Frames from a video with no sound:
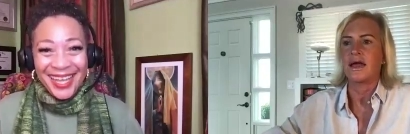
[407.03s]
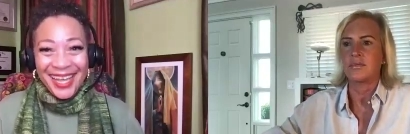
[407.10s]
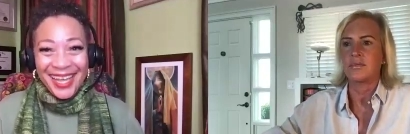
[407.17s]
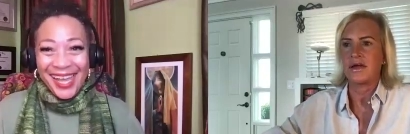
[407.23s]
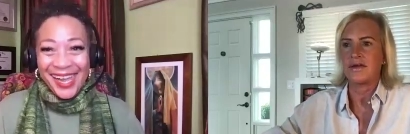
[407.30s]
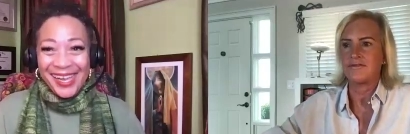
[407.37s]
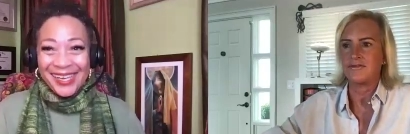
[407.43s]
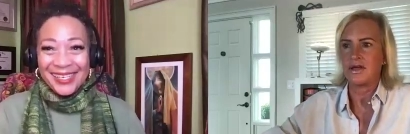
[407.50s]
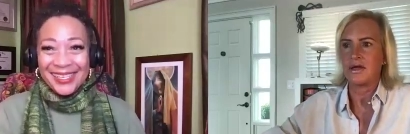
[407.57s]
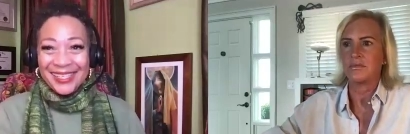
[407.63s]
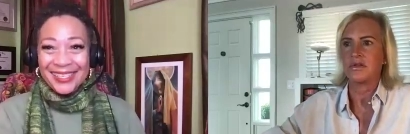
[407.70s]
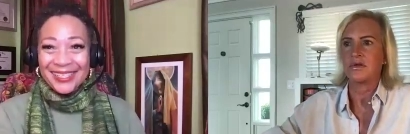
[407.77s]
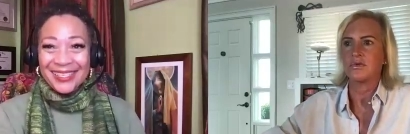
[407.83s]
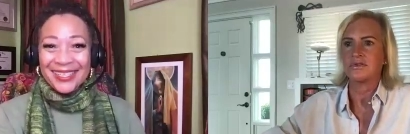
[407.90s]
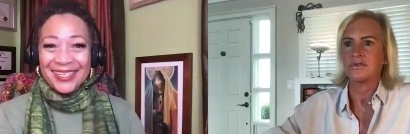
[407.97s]
Speaker 1: and my
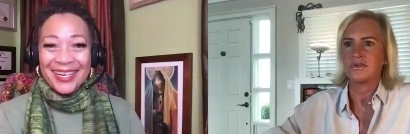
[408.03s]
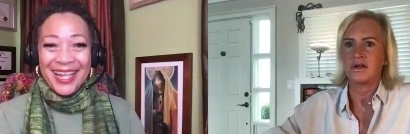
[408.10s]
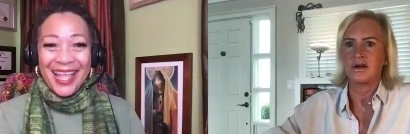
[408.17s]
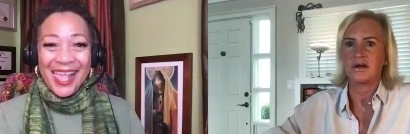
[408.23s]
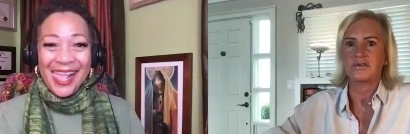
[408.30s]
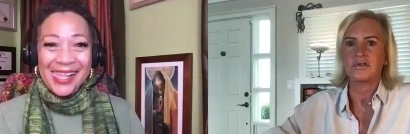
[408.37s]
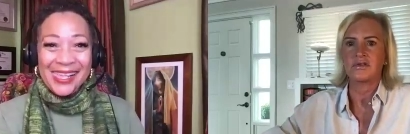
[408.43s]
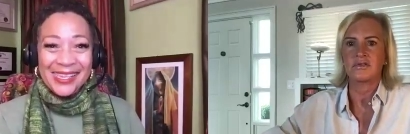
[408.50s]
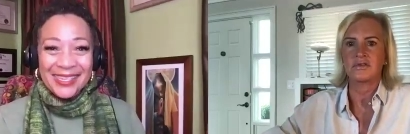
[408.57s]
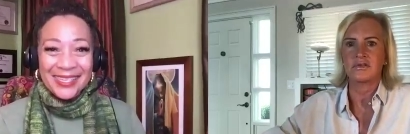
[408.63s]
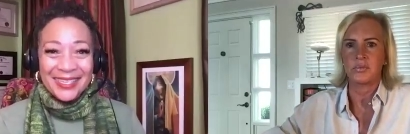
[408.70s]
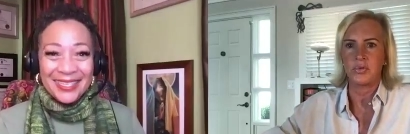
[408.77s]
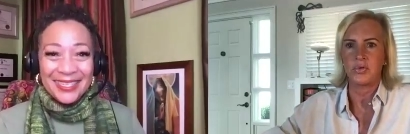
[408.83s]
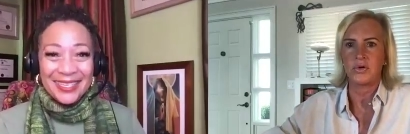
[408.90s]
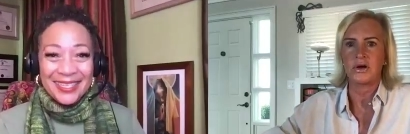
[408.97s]
family was there to
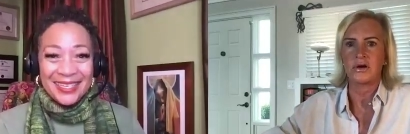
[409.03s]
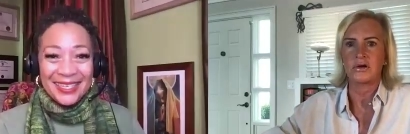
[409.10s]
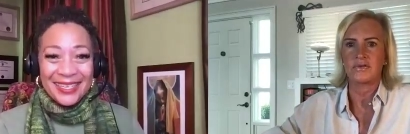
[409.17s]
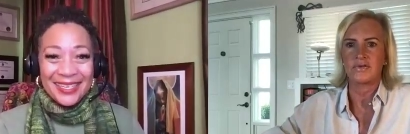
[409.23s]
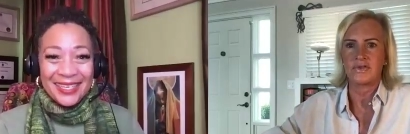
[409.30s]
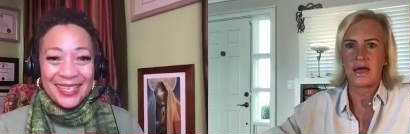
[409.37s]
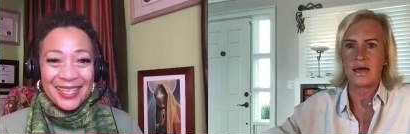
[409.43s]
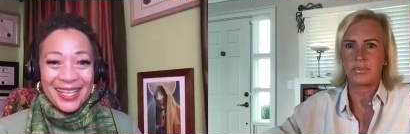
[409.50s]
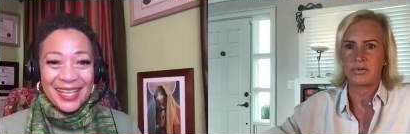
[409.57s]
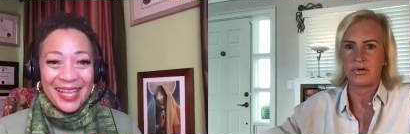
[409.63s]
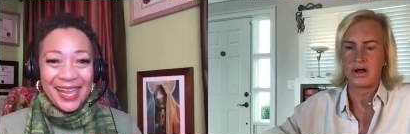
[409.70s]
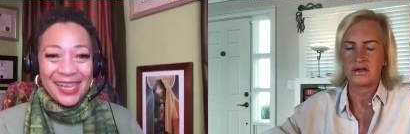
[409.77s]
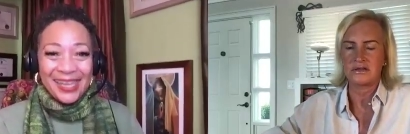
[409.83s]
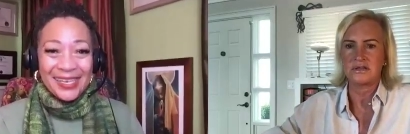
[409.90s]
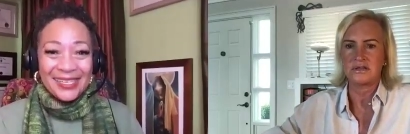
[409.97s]
support that
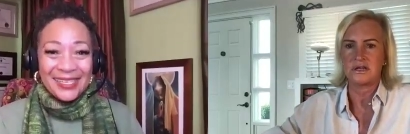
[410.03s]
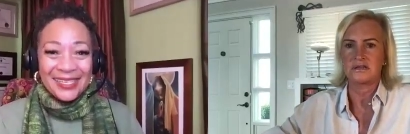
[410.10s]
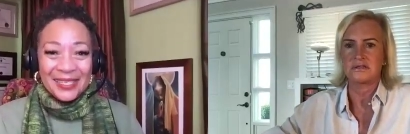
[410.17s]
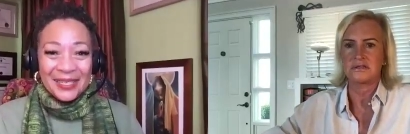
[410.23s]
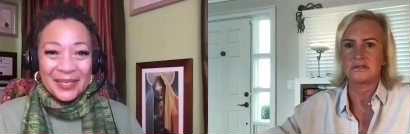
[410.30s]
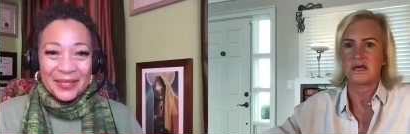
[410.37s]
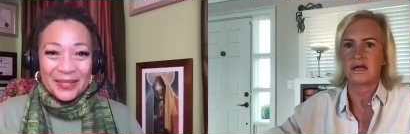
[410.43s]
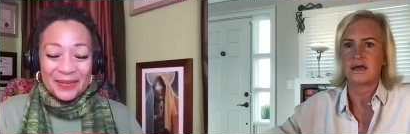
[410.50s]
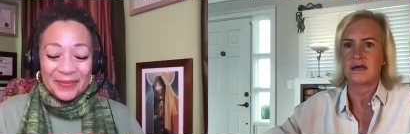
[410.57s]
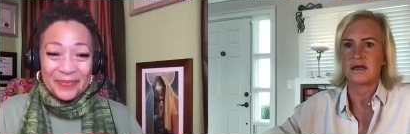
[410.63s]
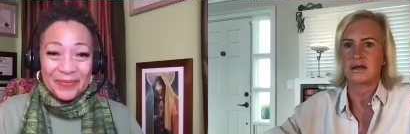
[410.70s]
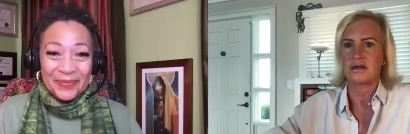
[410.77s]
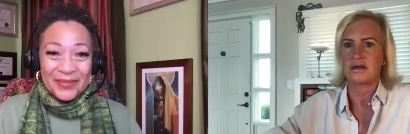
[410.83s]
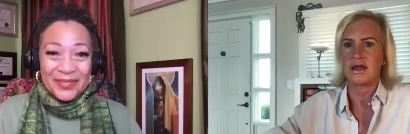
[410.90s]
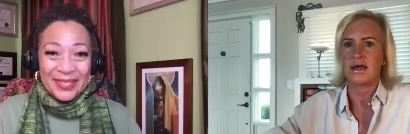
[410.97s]
process
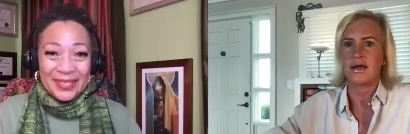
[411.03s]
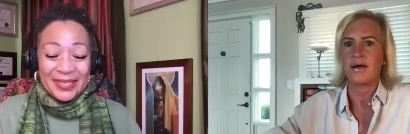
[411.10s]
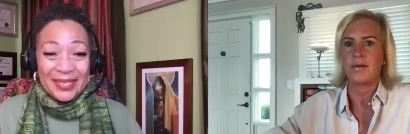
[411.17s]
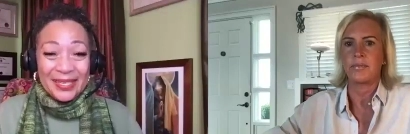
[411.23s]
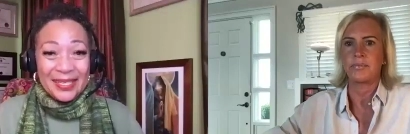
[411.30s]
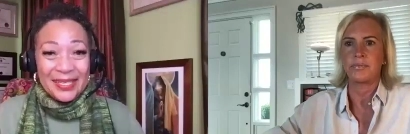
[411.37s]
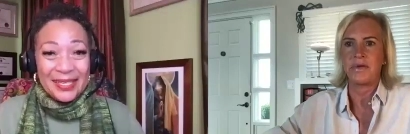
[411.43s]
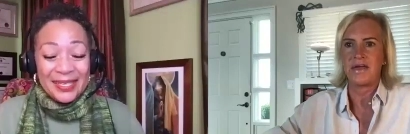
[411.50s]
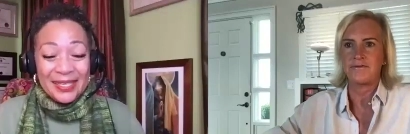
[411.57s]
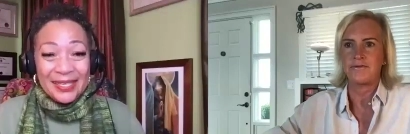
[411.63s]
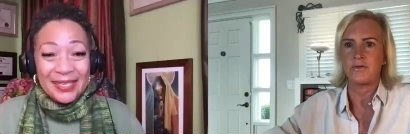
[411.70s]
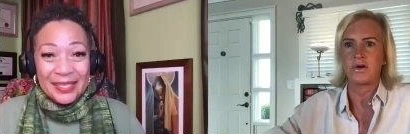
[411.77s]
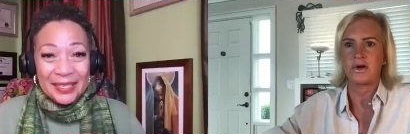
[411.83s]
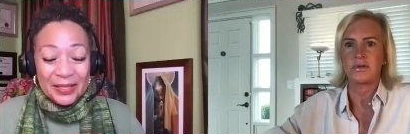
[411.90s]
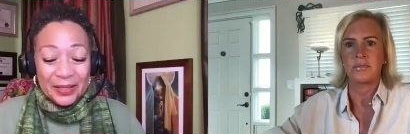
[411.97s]
and help pay
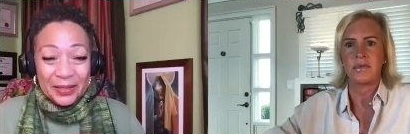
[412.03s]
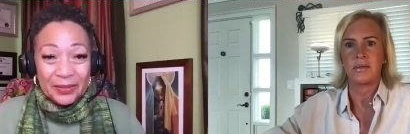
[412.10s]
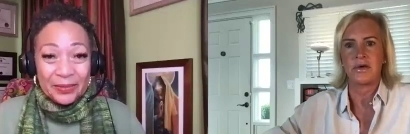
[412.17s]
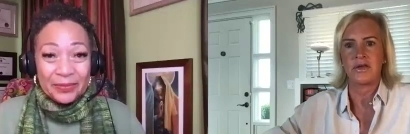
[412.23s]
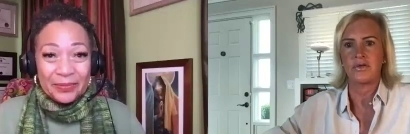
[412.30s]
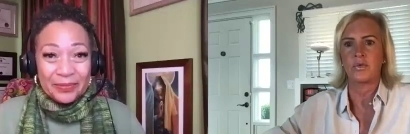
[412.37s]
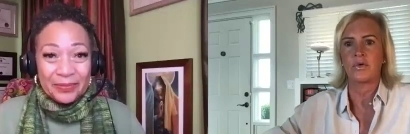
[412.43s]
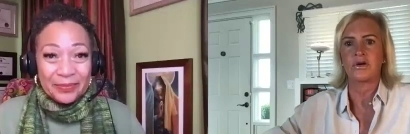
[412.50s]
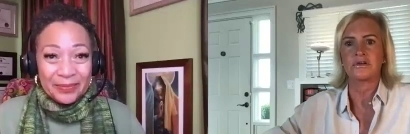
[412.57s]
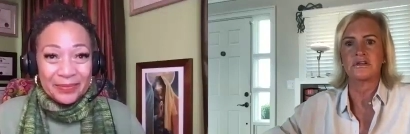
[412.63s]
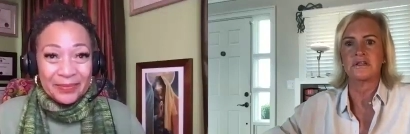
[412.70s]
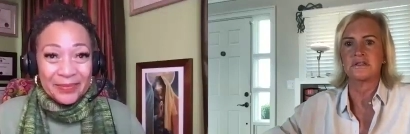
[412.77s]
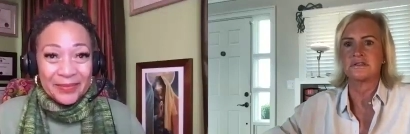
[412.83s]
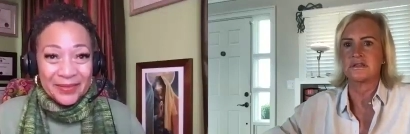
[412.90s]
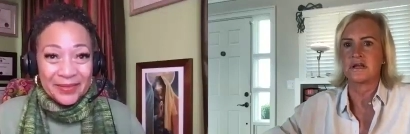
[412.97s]
for it. And my mother
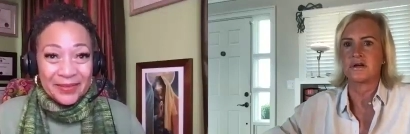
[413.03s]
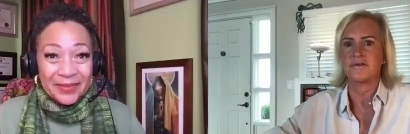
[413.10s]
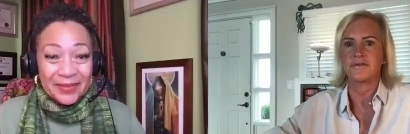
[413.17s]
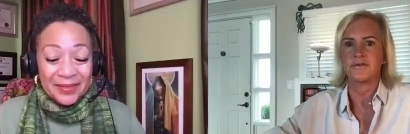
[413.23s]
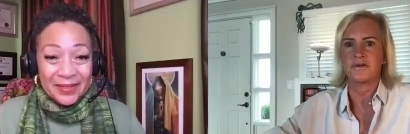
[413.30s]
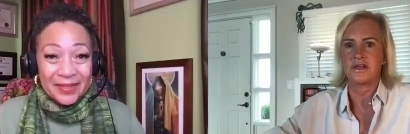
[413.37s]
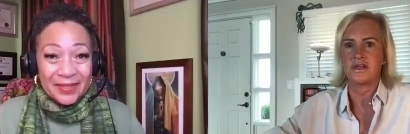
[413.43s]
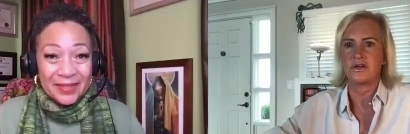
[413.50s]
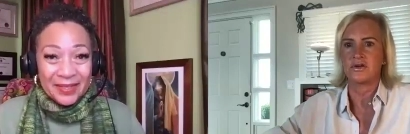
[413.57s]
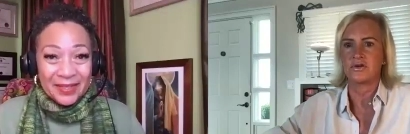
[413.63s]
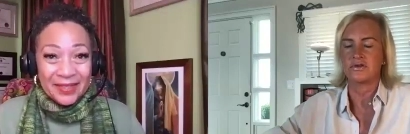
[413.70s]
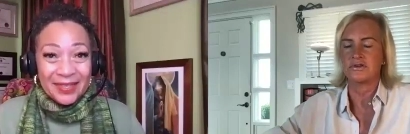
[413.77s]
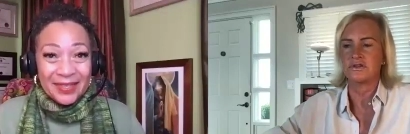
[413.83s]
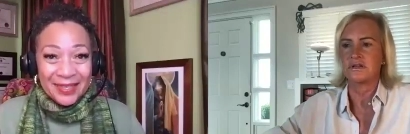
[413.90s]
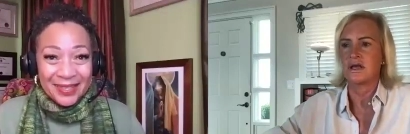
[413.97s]
worked at the center for
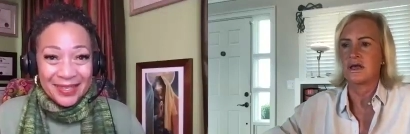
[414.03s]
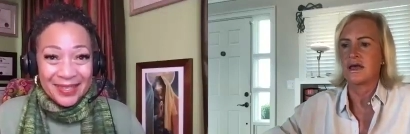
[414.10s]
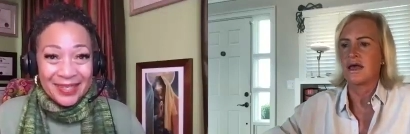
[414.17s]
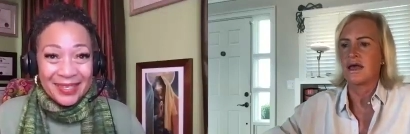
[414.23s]
years.